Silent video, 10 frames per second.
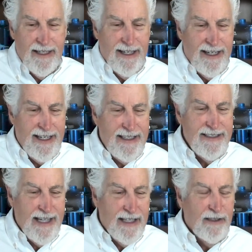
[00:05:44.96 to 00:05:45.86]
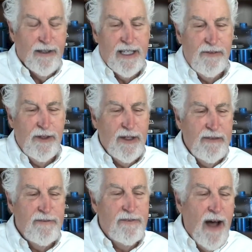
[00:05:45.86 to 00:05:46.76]
He said, look, if you can
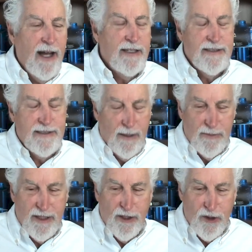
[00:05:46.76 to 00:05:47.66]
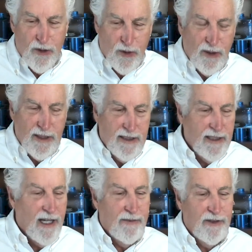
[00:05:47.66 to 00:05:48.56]
find something you truly
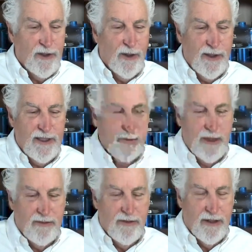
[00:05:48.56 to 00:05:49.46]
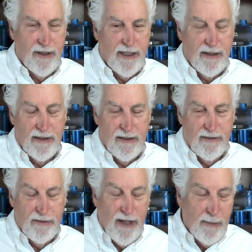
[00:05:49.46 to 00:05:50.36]
love, you're going to be
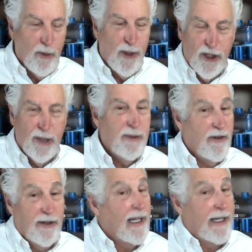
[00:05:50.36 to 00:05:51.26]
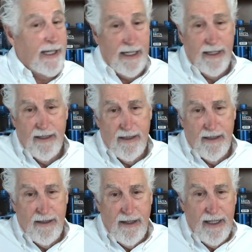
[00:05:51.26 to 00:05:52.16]
number one, you're going to be very lucky.
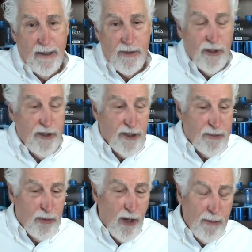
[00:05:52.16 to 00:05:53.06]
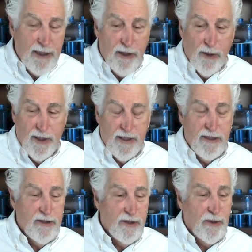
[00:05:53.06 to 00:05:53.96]
And number two, you're probably going
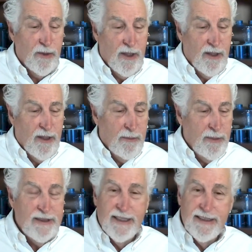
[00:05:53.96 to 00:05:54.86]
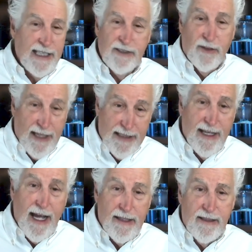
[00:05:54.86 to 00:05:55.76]
to be successful at
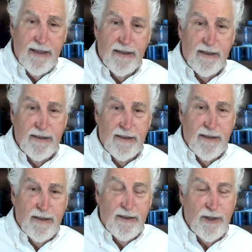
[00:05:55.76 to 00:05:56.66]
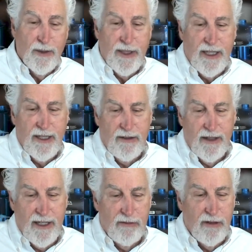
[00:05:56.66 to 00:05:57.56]
that. So
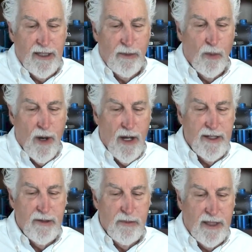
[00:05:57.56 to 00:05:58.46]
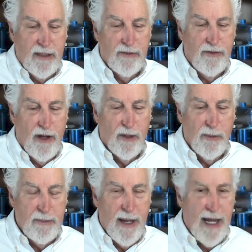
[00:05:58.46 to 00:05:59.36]
he really wanted me to follow
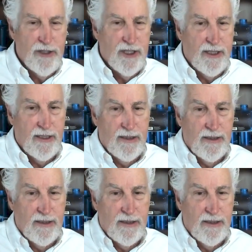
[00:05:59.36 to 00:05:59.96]
my passion.